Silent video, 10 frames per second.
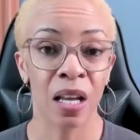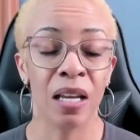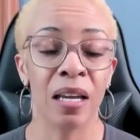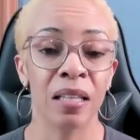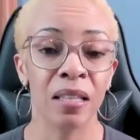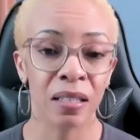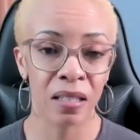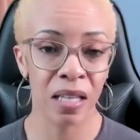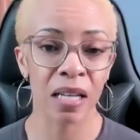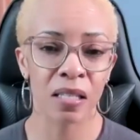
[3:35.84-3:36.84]
And I think that
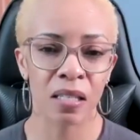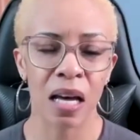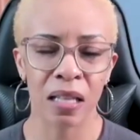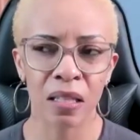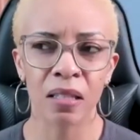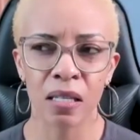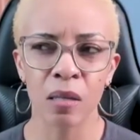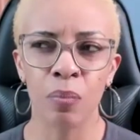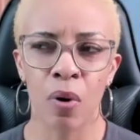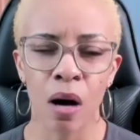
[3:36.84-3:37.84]
that's mm. I think that's
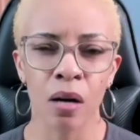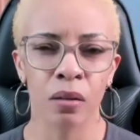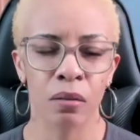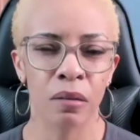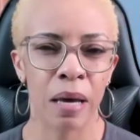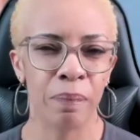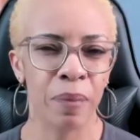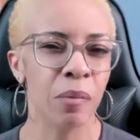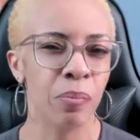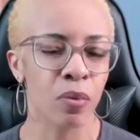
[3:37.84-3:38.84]
a part that
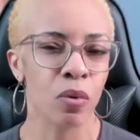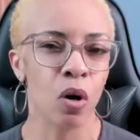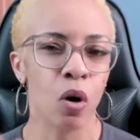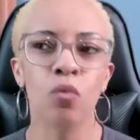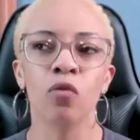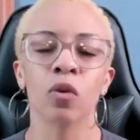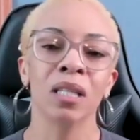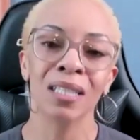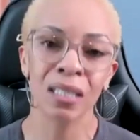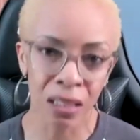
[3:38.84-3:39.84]
people
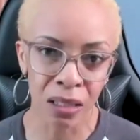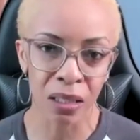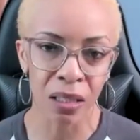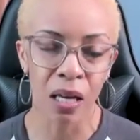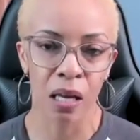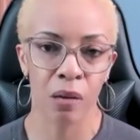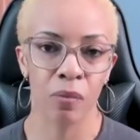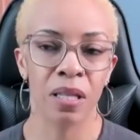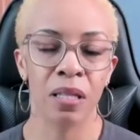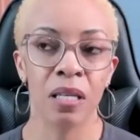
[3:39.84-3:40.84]
overlook
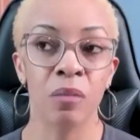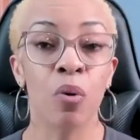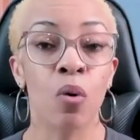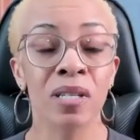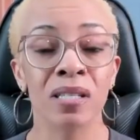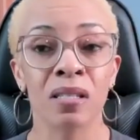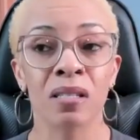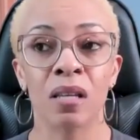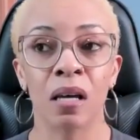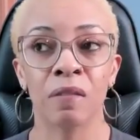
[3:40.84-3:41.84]
with the
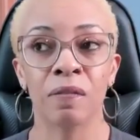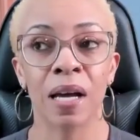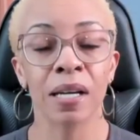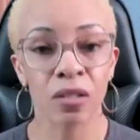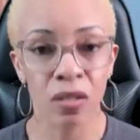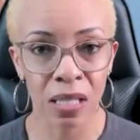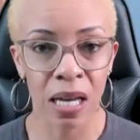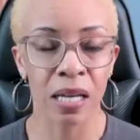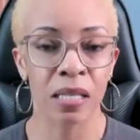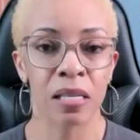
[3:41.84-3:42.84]
importance of
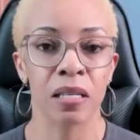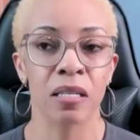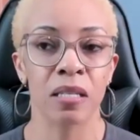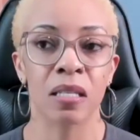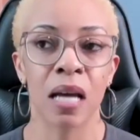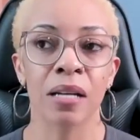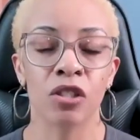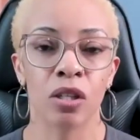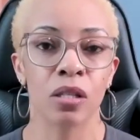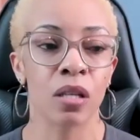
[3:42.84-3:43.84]
exercising. It's not
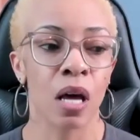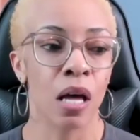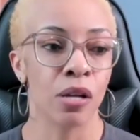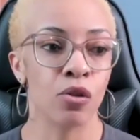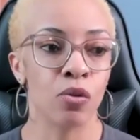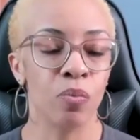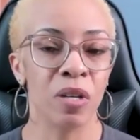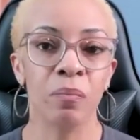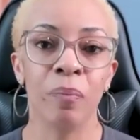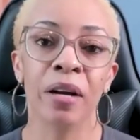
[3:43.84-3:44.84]
just to
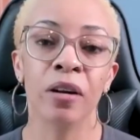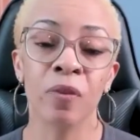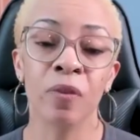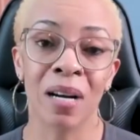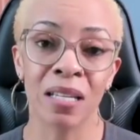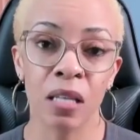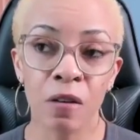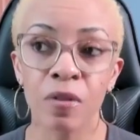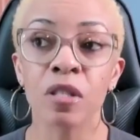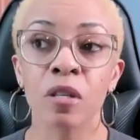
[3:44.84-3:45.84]
be better for
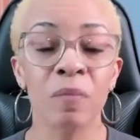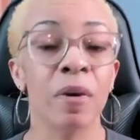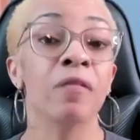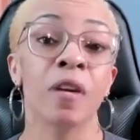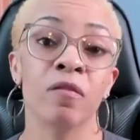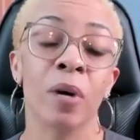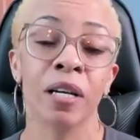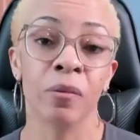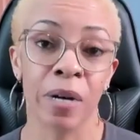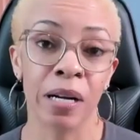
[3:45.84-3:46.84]
myself, it's to be better for
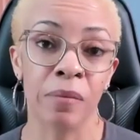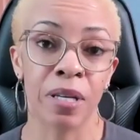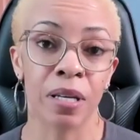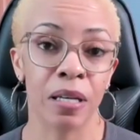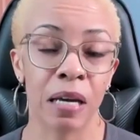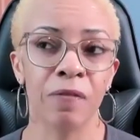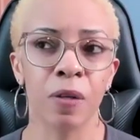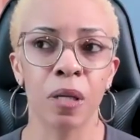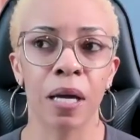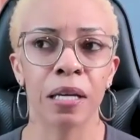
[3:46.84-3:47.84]
everybody around me. And I
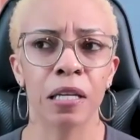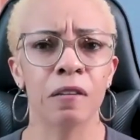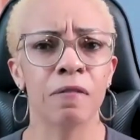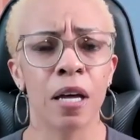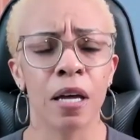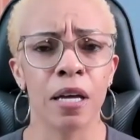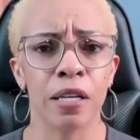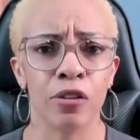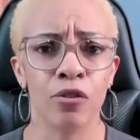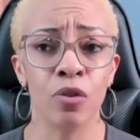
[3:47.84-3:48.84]
feel like if
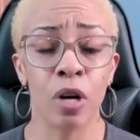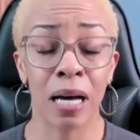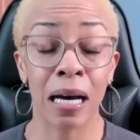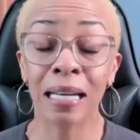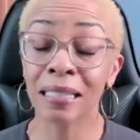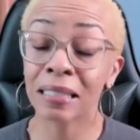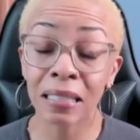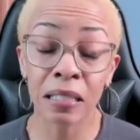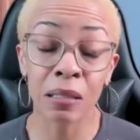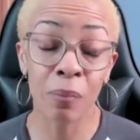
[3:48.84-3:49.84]
you honestly,
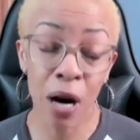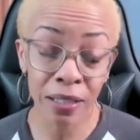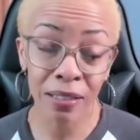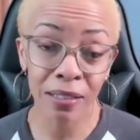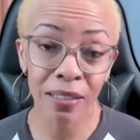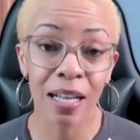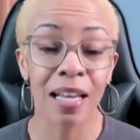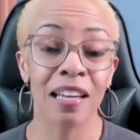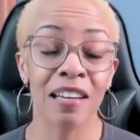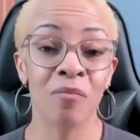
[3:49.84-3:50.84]
as a partner,
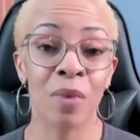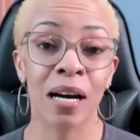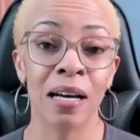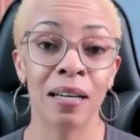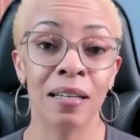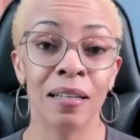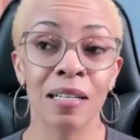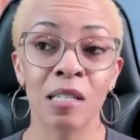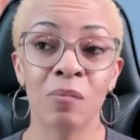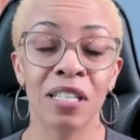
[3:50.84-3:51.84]
if my
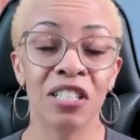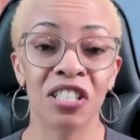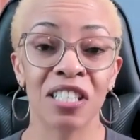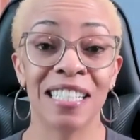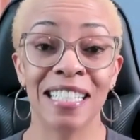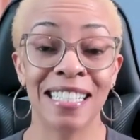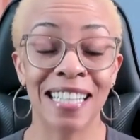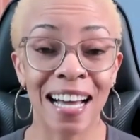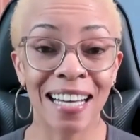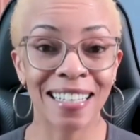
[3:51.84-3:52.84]
husband just did
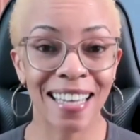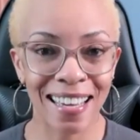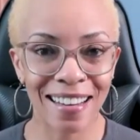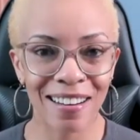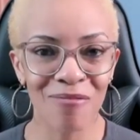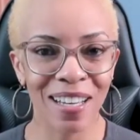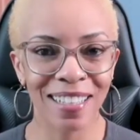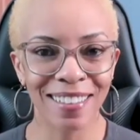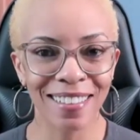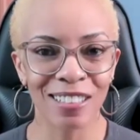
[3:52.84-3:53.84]
not care, my
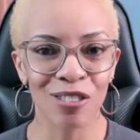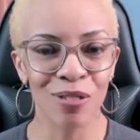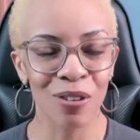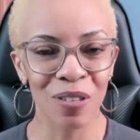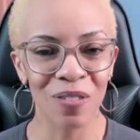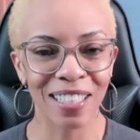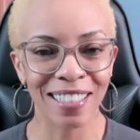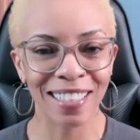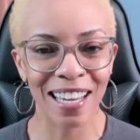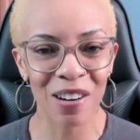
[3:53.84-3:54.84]
goodness, you don't even
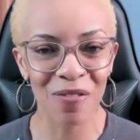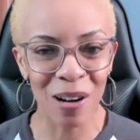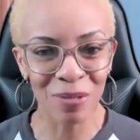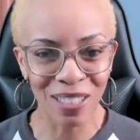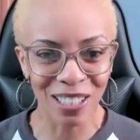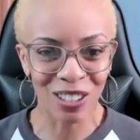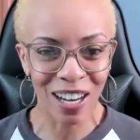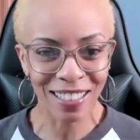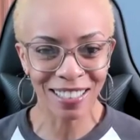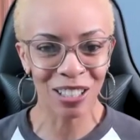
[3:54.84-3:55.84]
care if I'm still
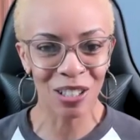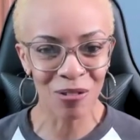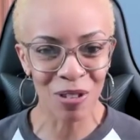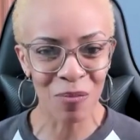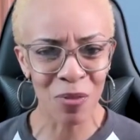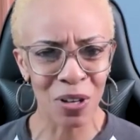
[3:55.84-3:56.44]
attracted to you anymore.